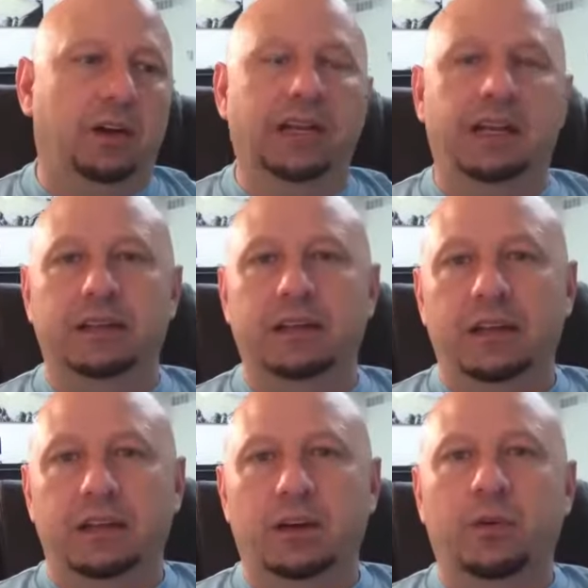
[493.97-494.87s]
And,
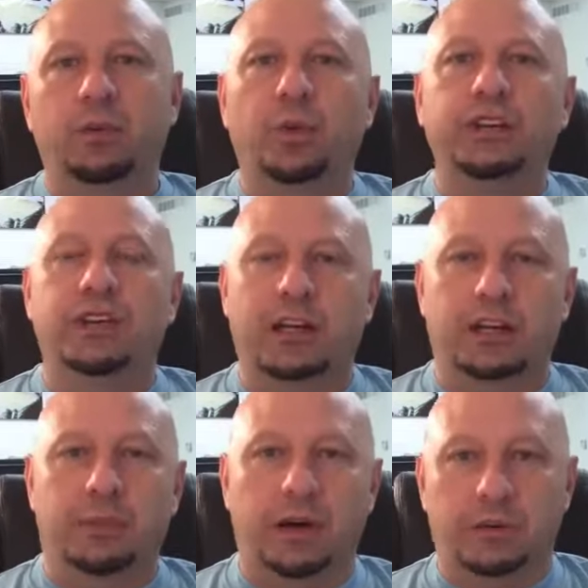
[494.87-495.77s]
you know, we talk
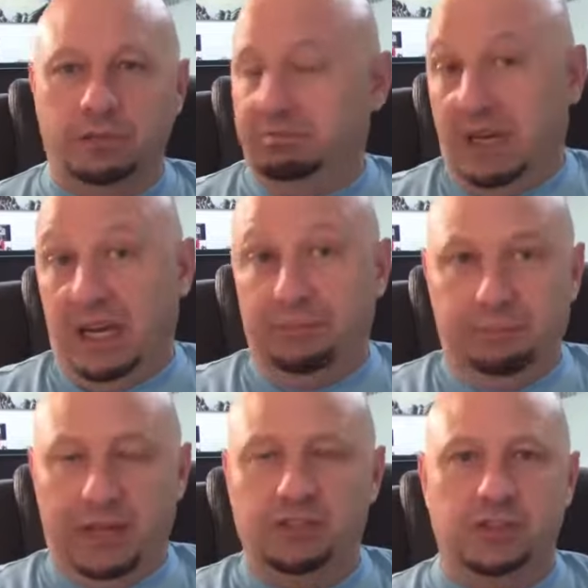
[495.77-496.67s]
about, I've
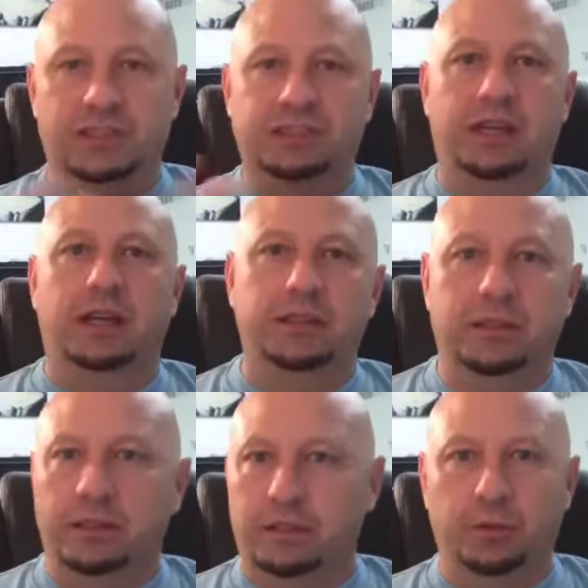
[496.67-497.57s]
mentioned this on
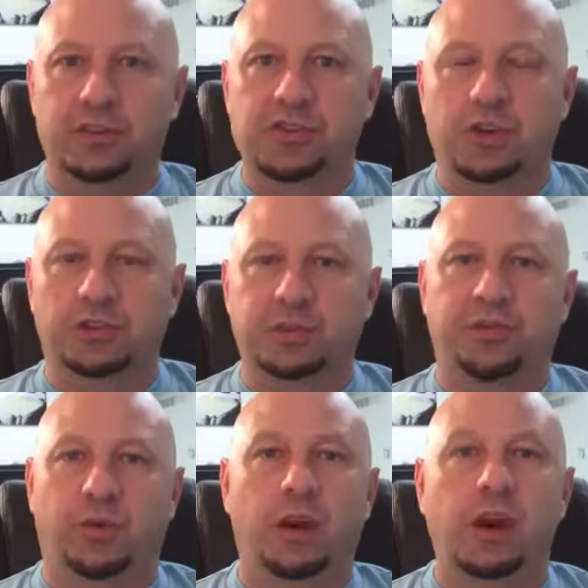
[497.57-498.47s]
numerous shows
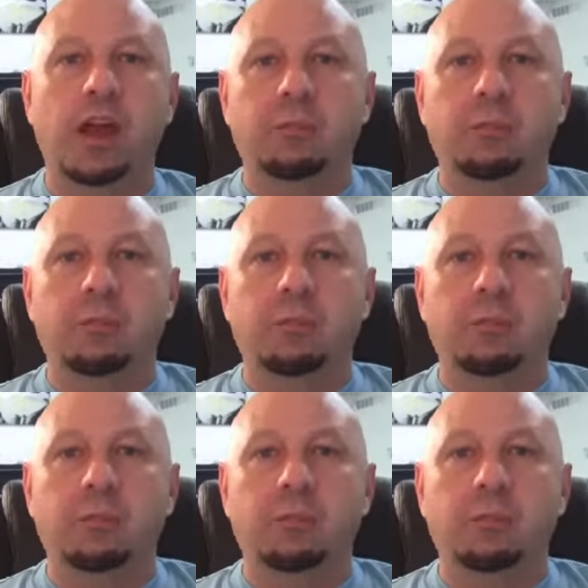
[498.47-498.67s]
before.